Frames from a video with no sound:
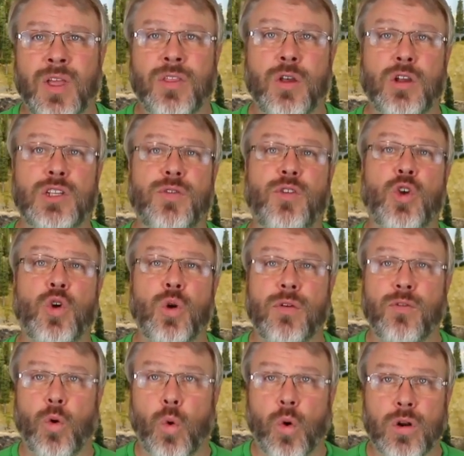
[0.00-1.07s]
Those of you who have
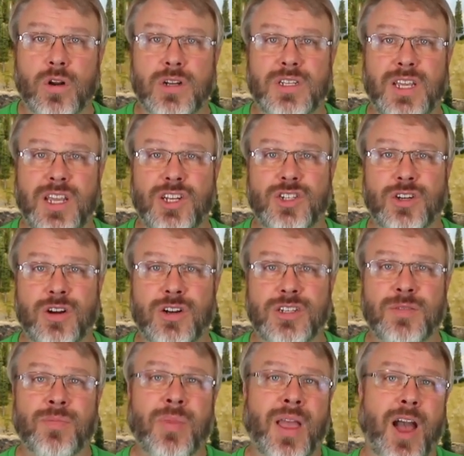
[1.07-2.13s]
ordered t-shirts,
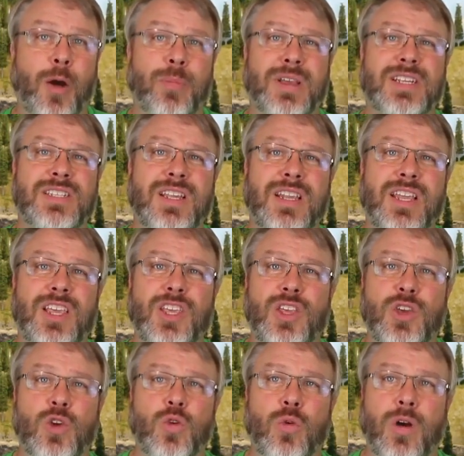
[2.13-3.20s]
I'll be sending
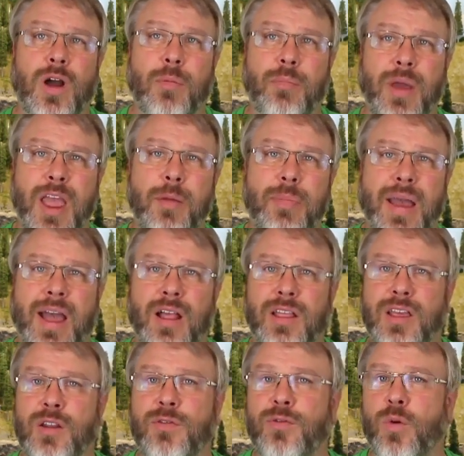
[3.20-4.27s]
you uh, PayPal
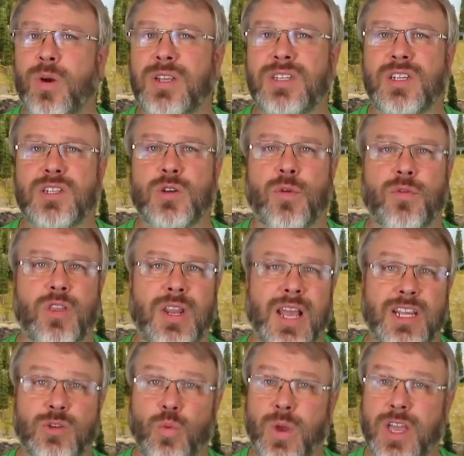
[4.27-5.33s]
invoices over the
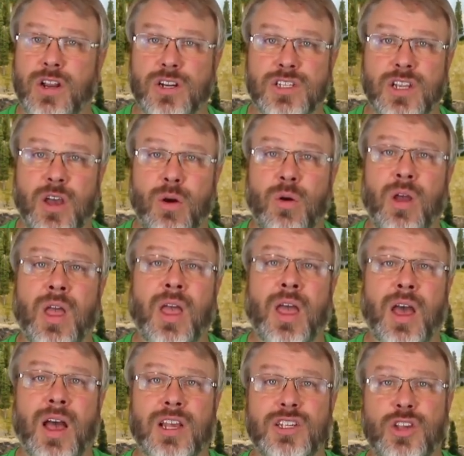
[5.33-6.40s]
next week or so,
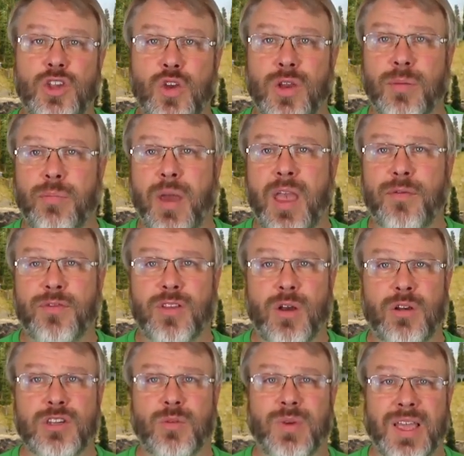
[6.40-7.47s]
uh, so you can pay for
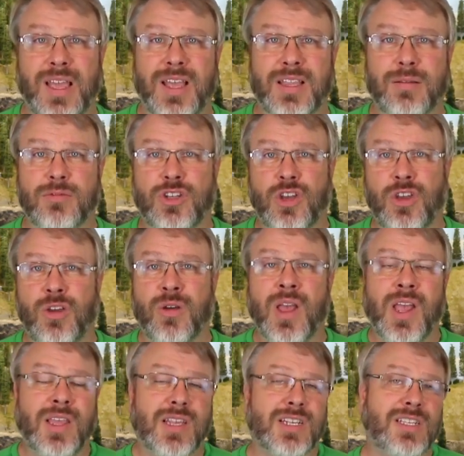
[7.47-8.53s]
those and we can get them to you.
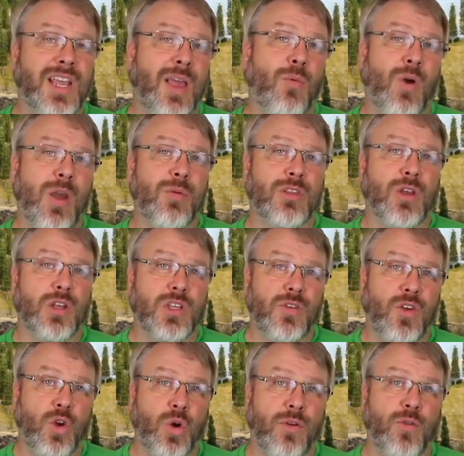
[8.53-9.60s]
The same way with those of
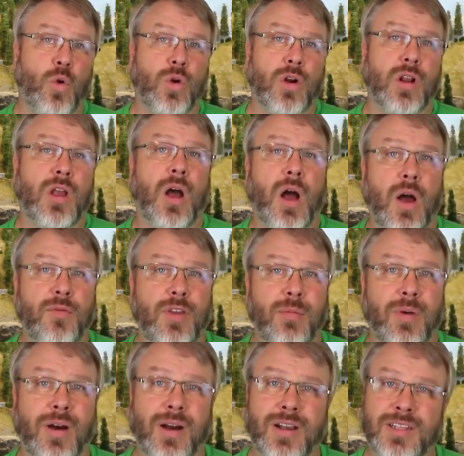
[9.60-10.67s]
you who have ordered coffee
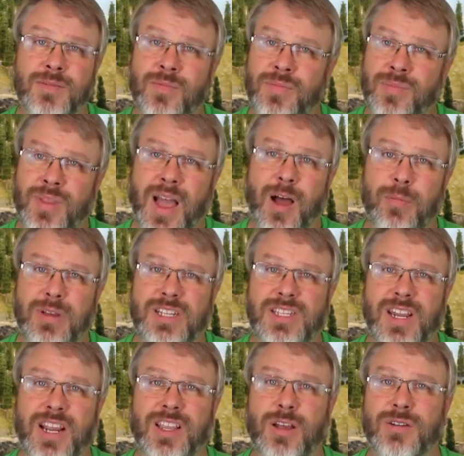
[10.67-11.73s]
mugs, I'll be
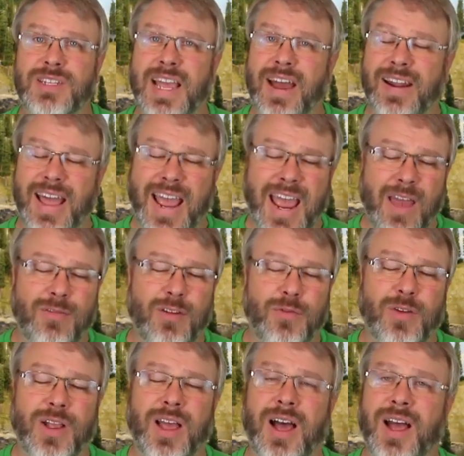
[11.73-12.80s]
sending those out. I haven't
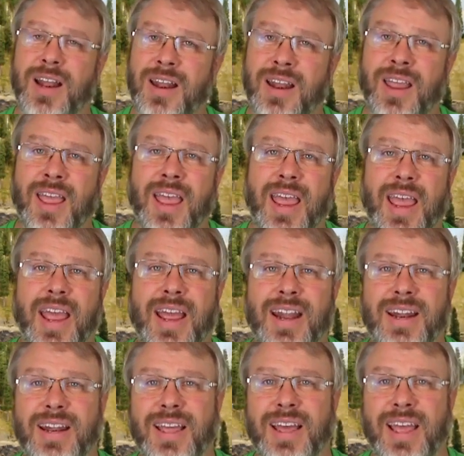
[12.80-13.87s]
forgotten,
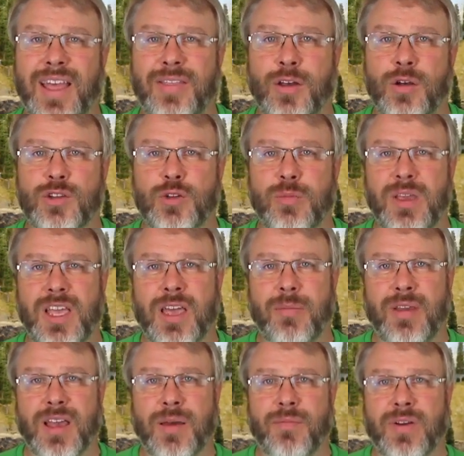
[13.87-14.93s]
and uh, and those will be
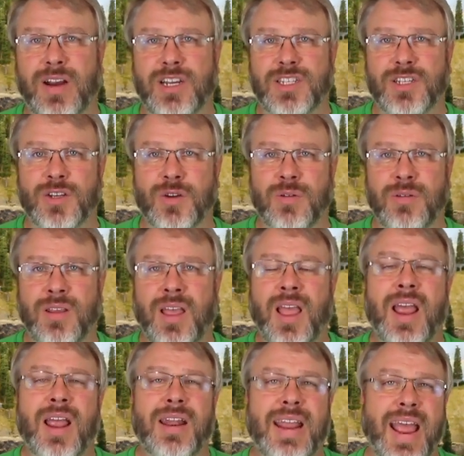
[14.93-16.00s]
coming up very soon.
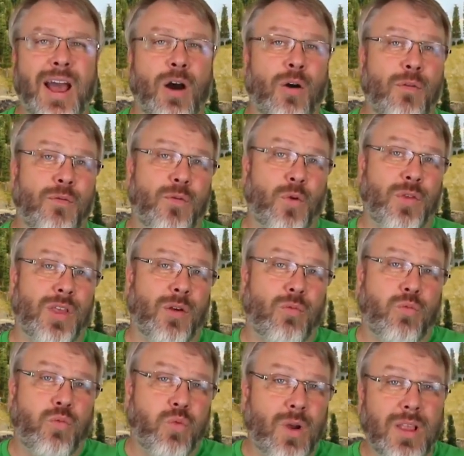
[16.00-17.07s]
Now, for the
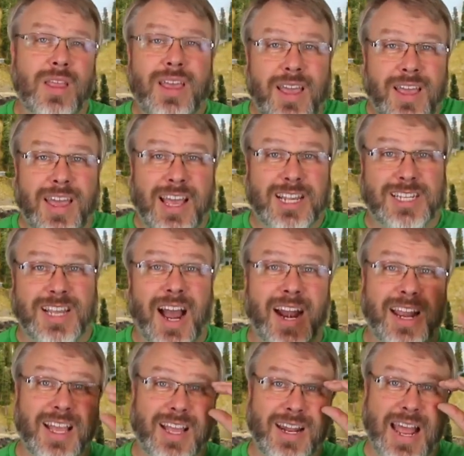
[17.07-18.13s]
really
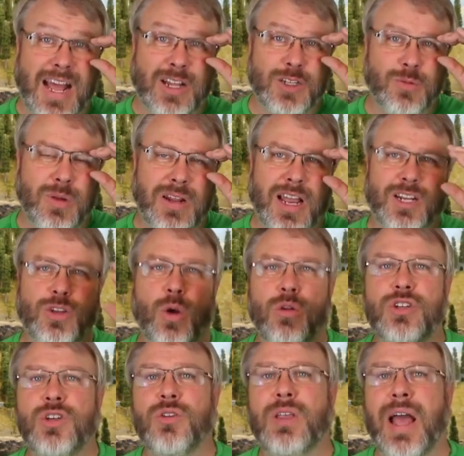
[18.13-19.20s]
exciting announcement, I
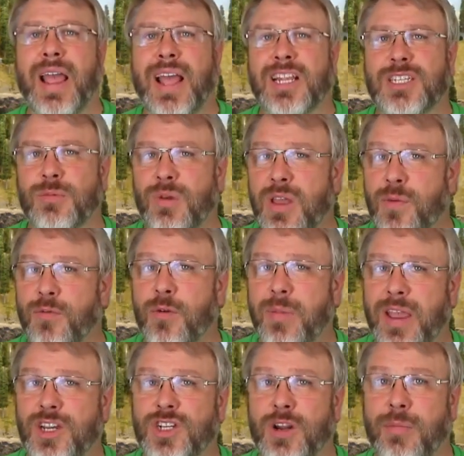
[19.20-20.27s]
told you I had some
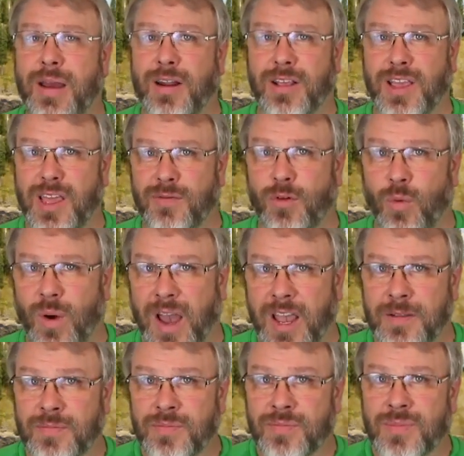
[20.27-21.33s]
information about a giveaway.
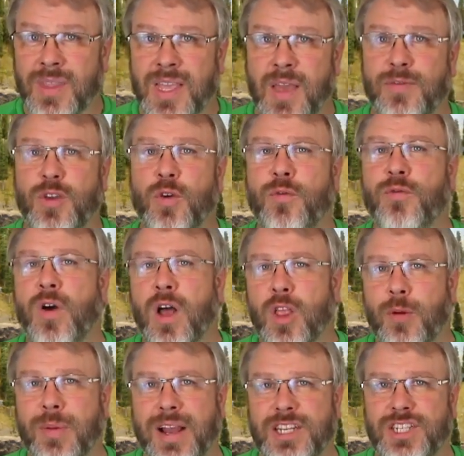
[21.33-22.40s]
If you
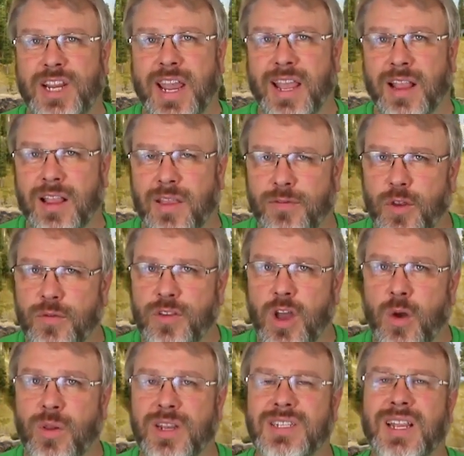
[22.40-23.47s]
follow my channel, if you've
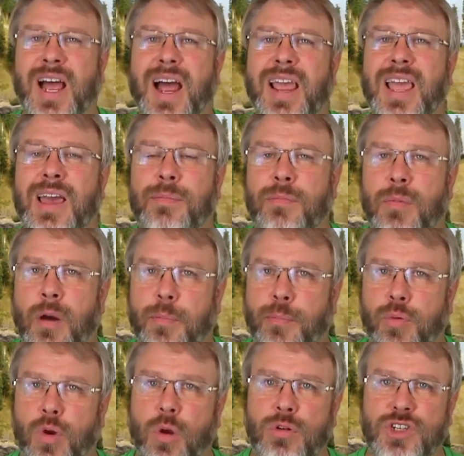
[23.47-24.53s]
noticed, I am
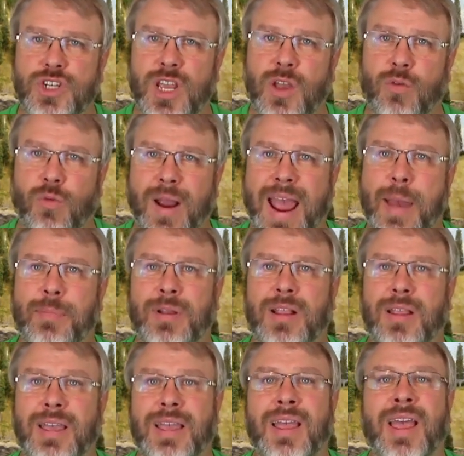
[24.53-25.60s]
approaching
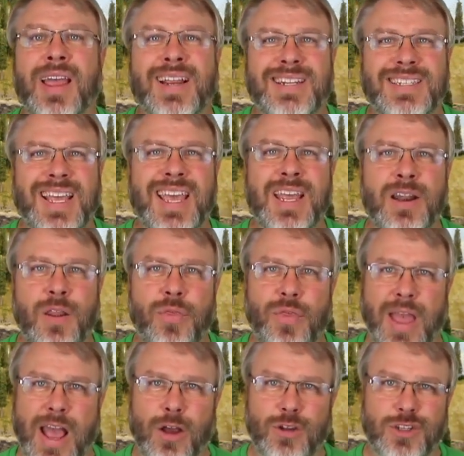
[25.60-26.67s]
rapidly
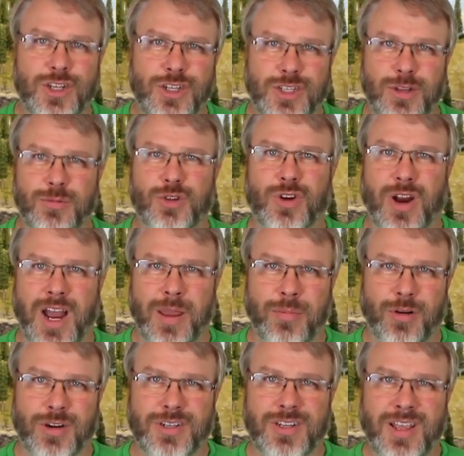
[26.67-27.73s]
10,000
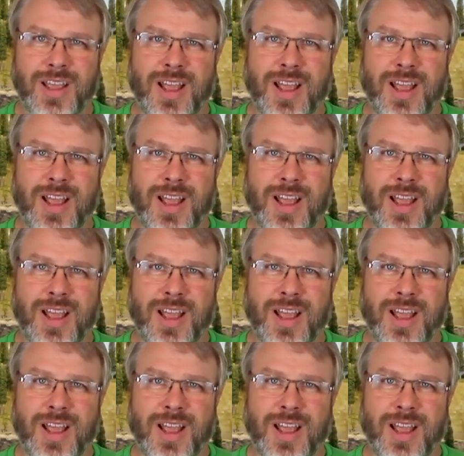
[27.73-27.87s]
subscribers.